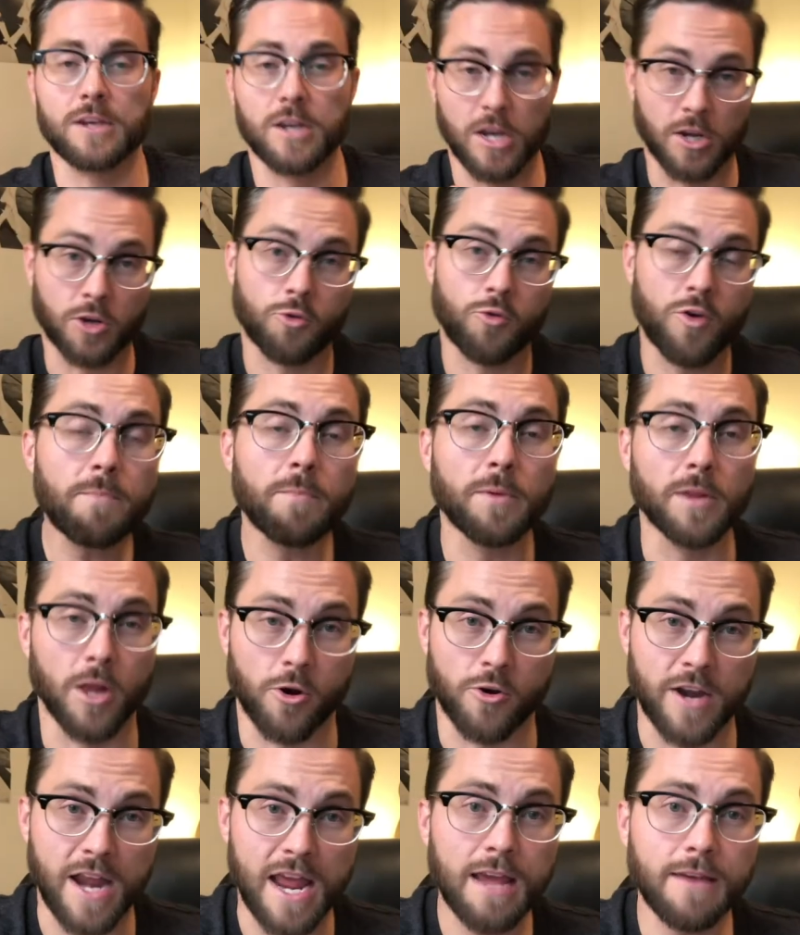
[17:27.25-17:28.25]
and cripple
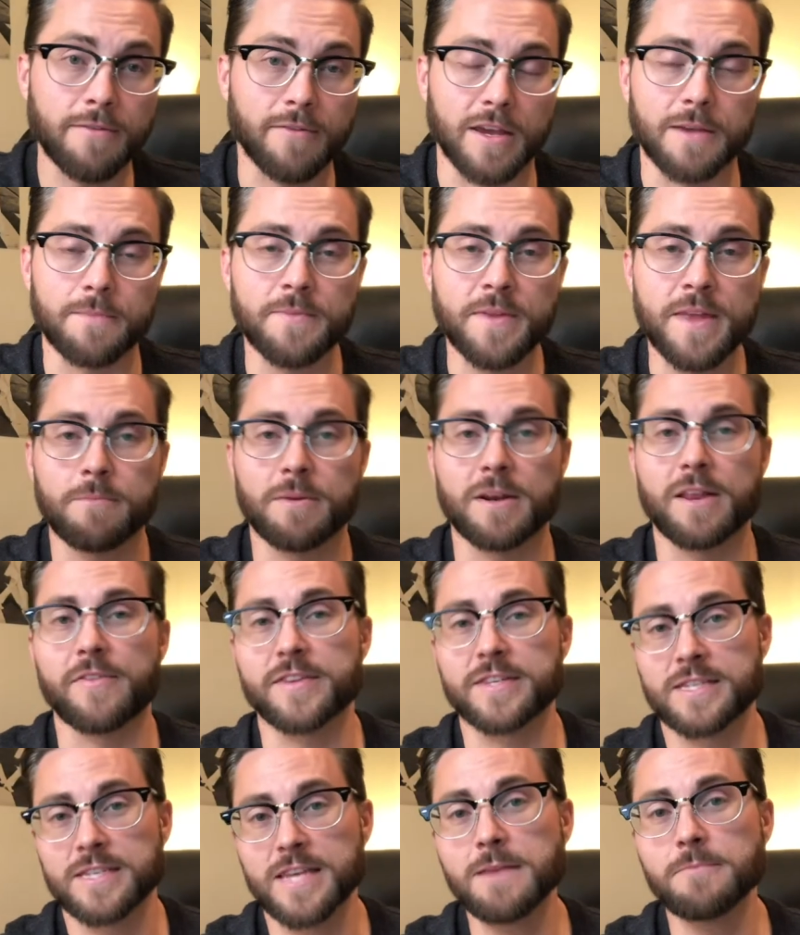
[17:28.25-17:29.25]
our navy, but at the
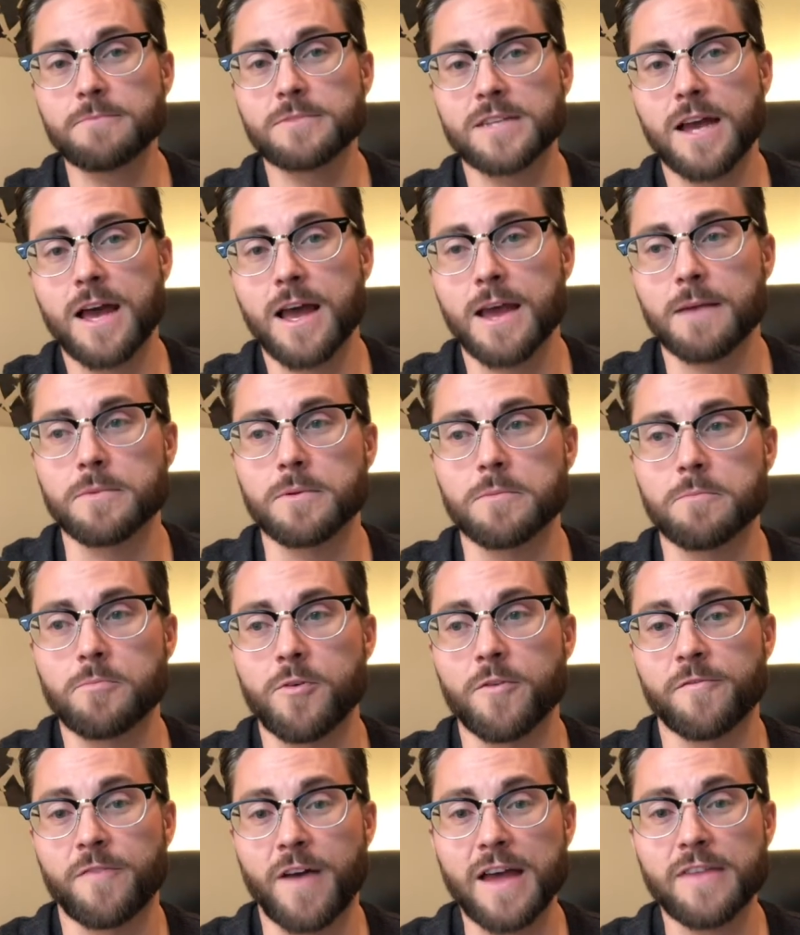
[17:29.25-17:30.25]
same time
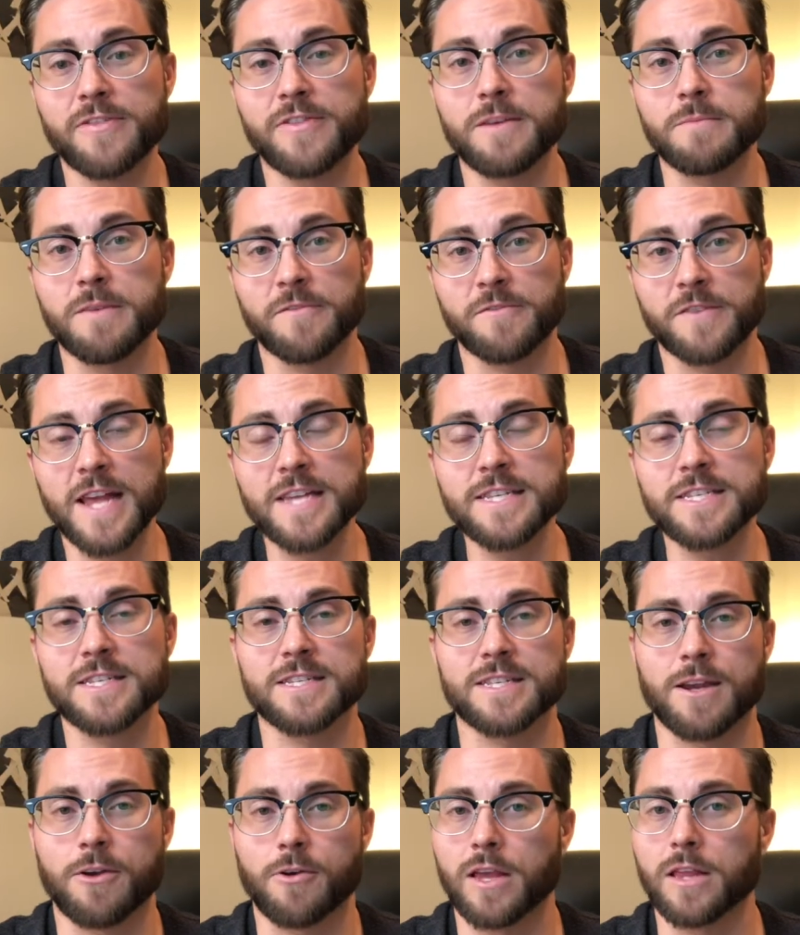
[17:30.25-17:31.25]
provide them, if
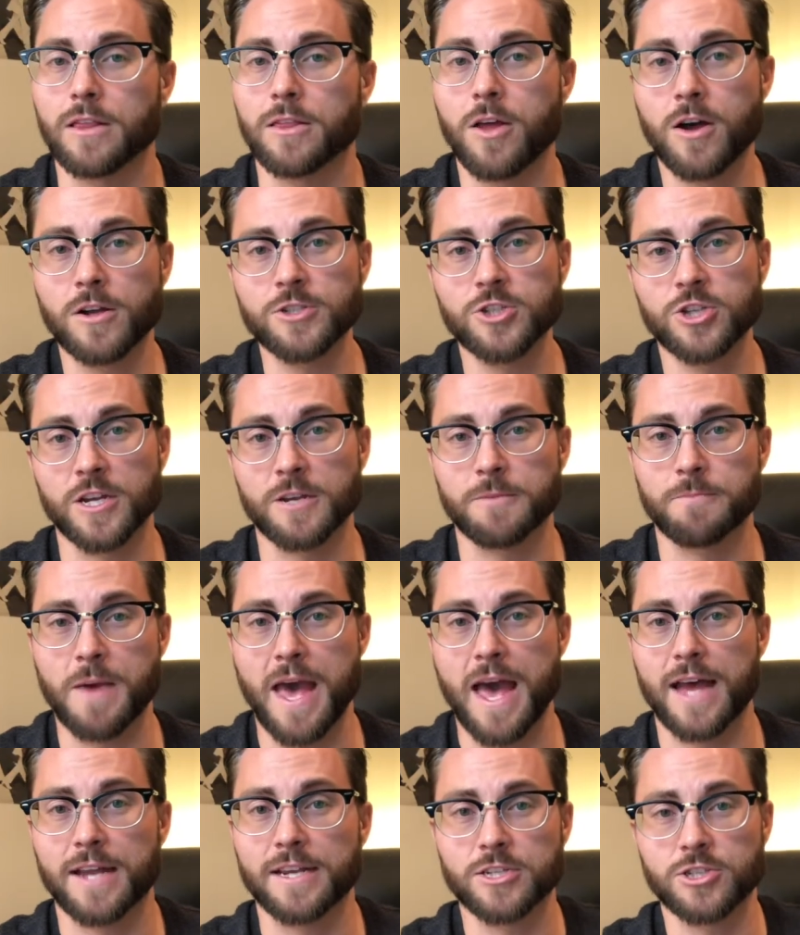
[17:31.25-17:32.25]
necessary, a launching
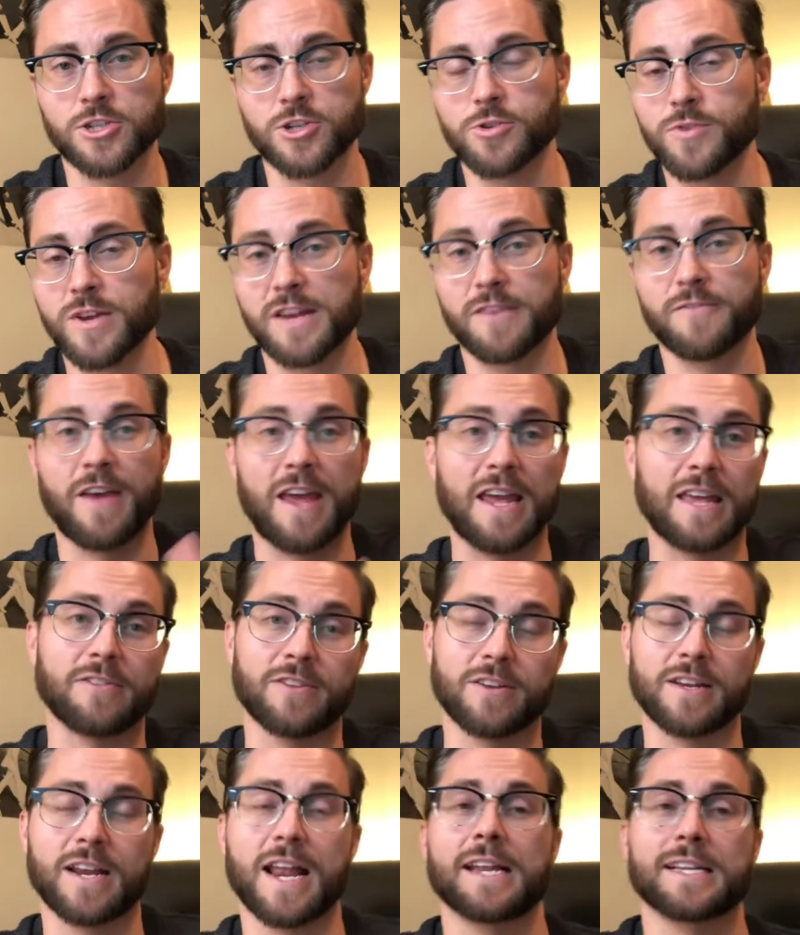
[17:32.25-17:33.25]
pad to invade
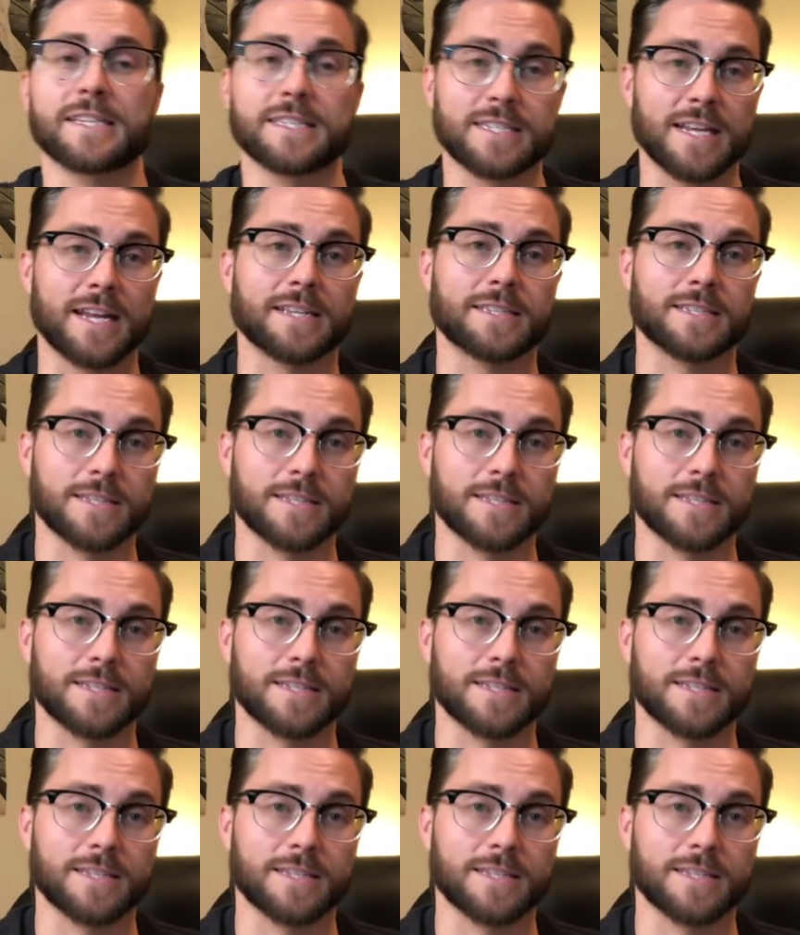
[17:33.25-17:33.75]
the United States